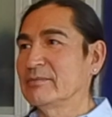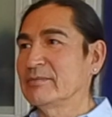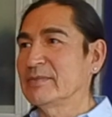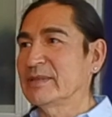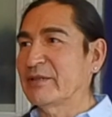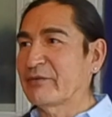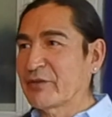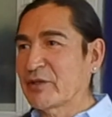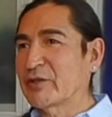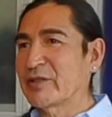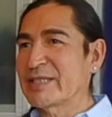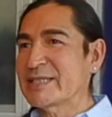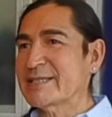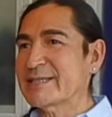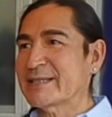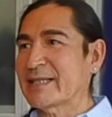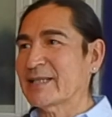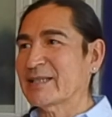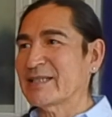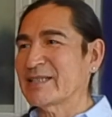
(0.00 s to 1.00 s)
If your
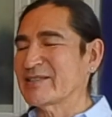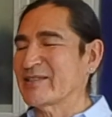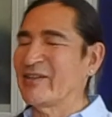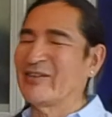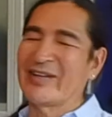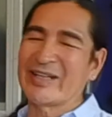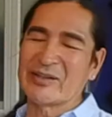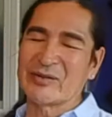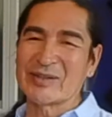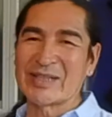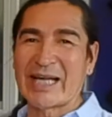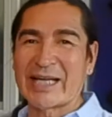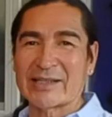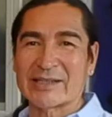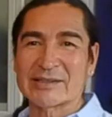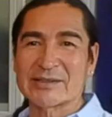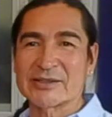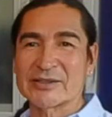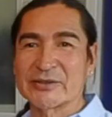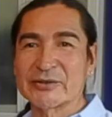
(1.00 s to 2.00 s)
instinct is, I don't
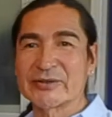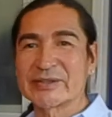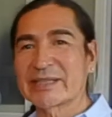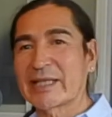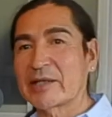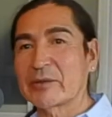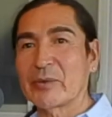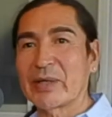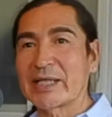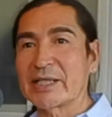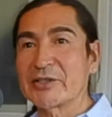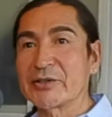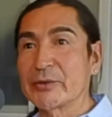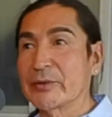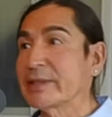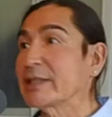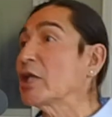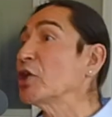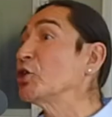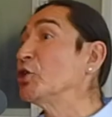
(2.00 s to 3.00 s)
like to do it, I don't want to do
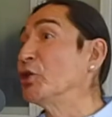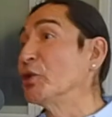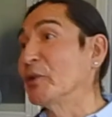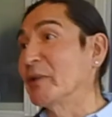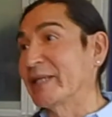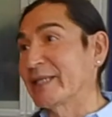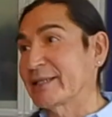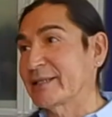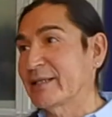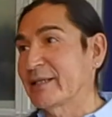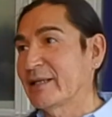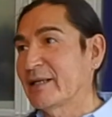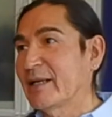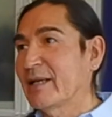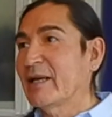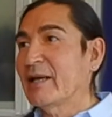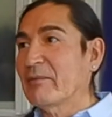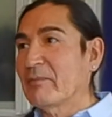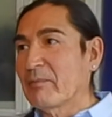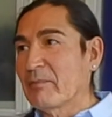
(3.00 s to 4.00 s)
it, do it.
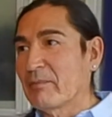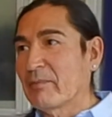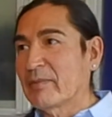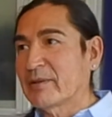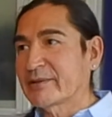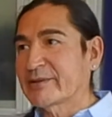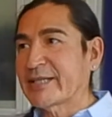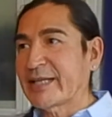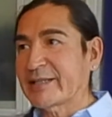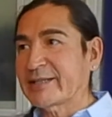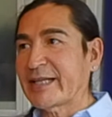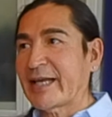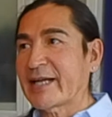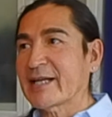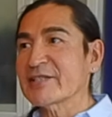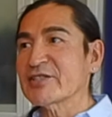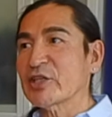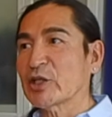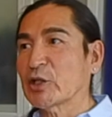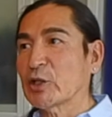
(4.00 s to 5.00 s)
Right. Take that
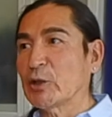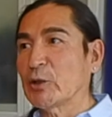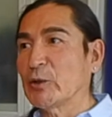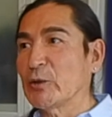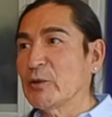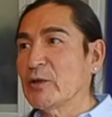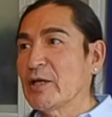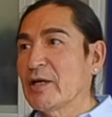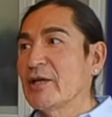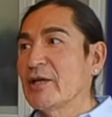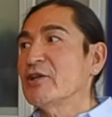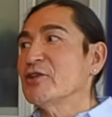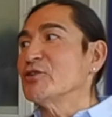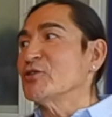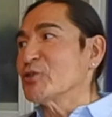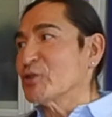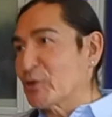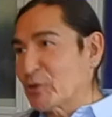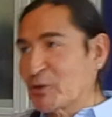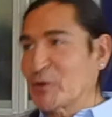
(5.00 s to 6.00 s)
as a clue
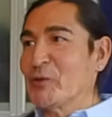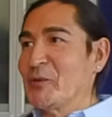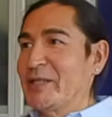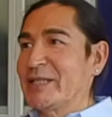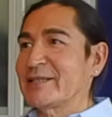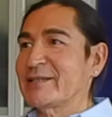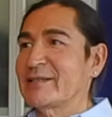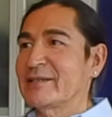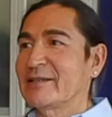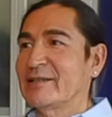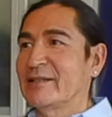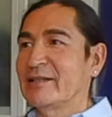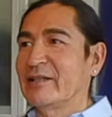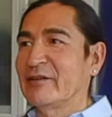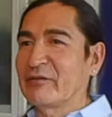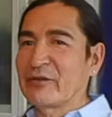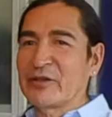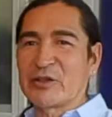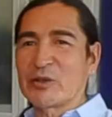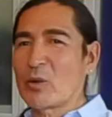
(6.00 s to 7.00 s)
to do it.
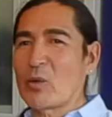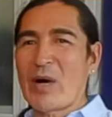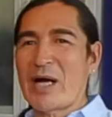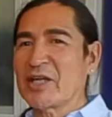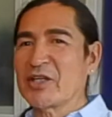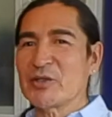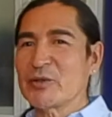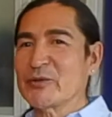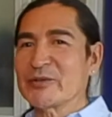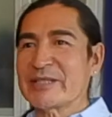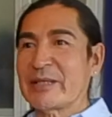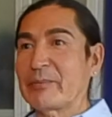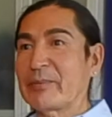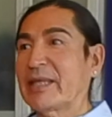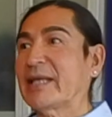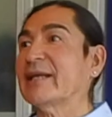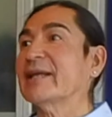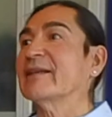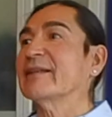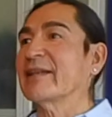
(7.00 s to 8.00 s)
If you don't want to do
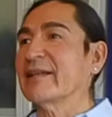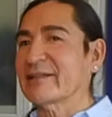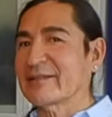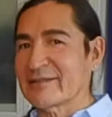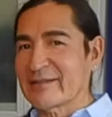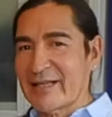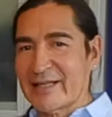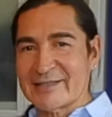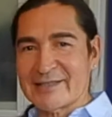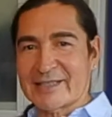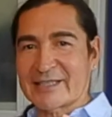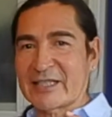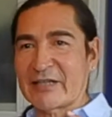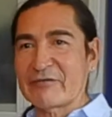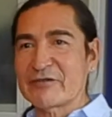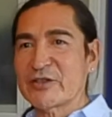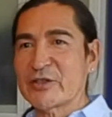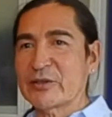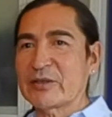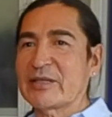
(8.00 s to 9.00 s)
something, that
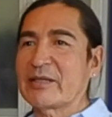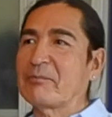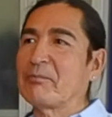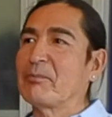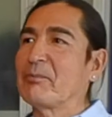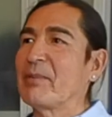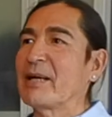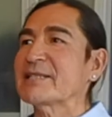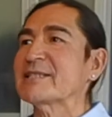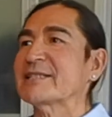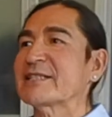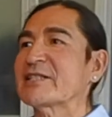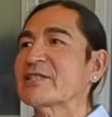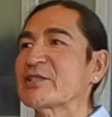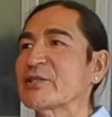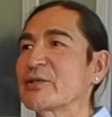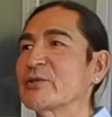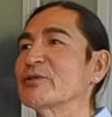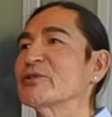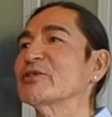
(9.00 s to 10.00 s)
gives you the best
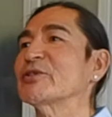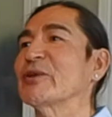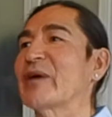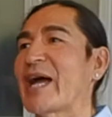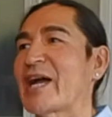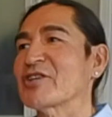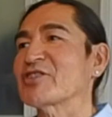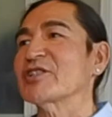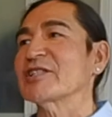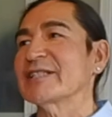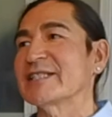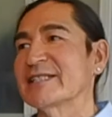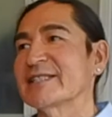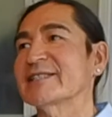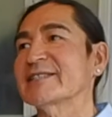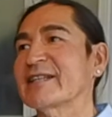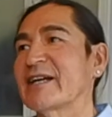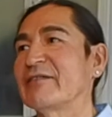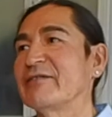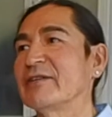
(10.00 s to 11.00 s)
excuse to actually
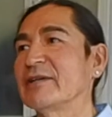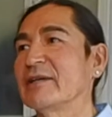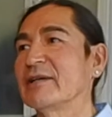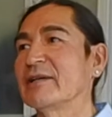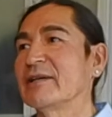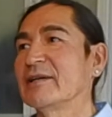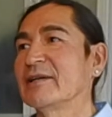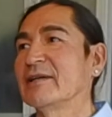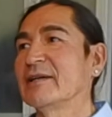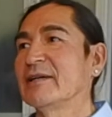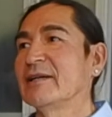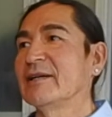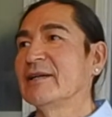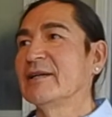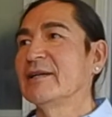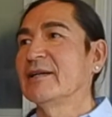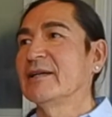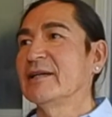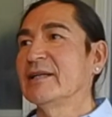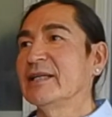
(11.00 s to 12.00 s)
discover,
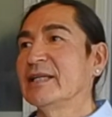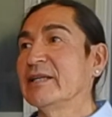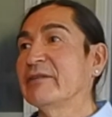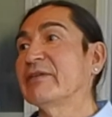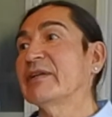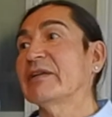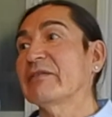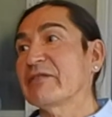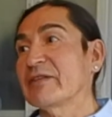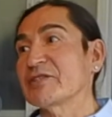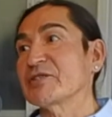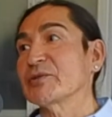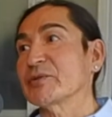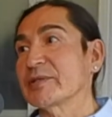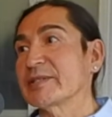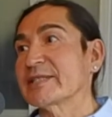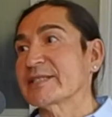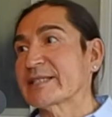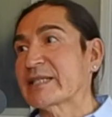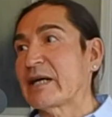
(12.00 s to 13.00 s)
even if it's
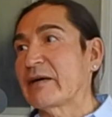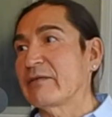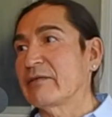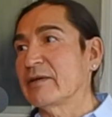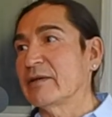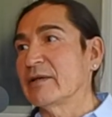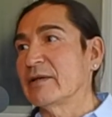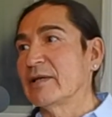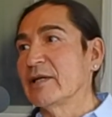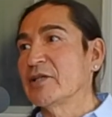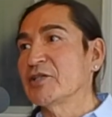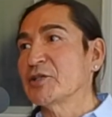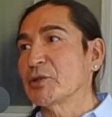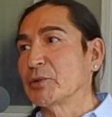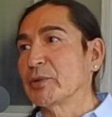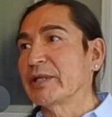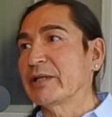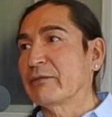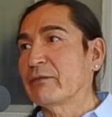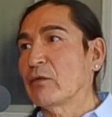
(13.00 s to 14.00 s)
to
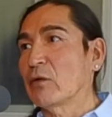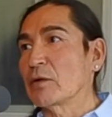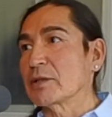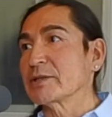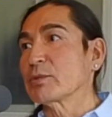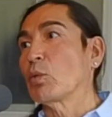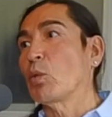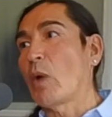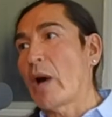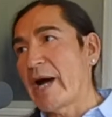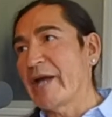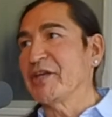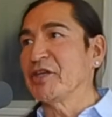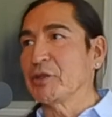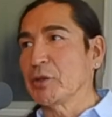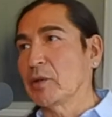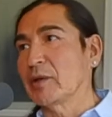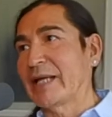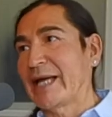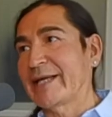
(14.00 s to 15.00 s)
reinforce why you
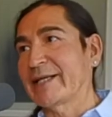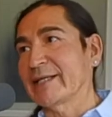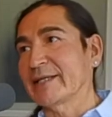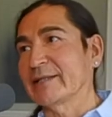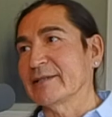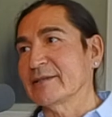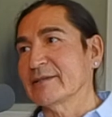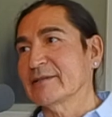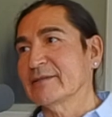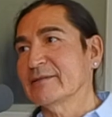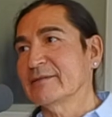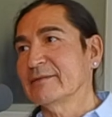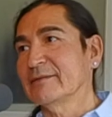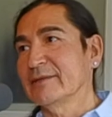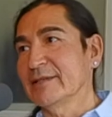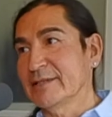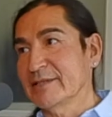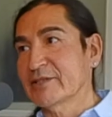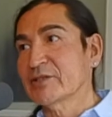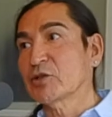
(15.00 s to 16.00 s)
don't like it.
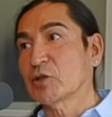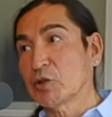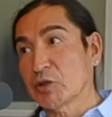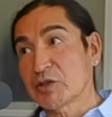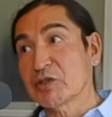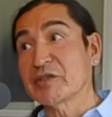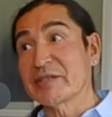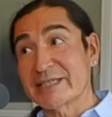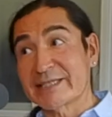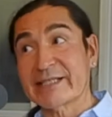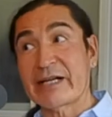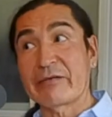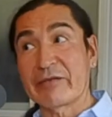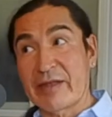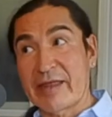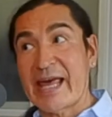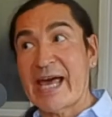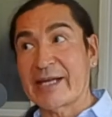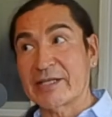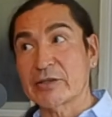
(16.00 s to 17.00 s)
It's good to discover
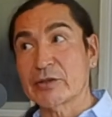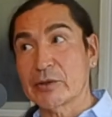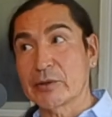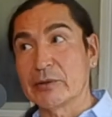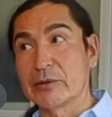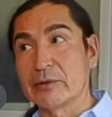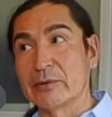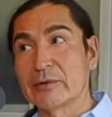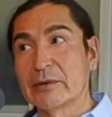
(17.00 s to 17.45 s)
that too.